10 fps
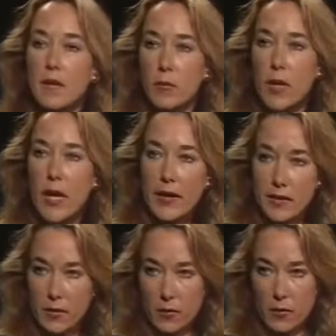we had
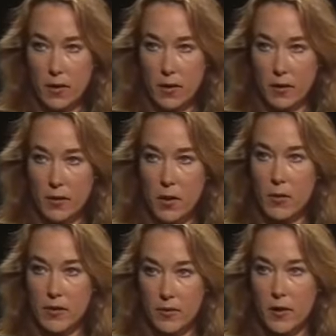to uh, go
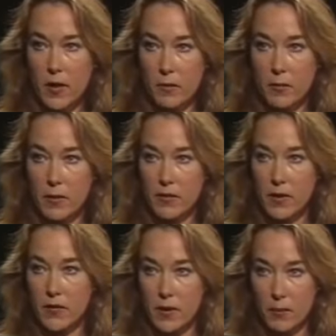into the arms
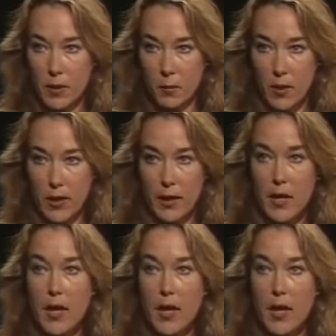business in a big way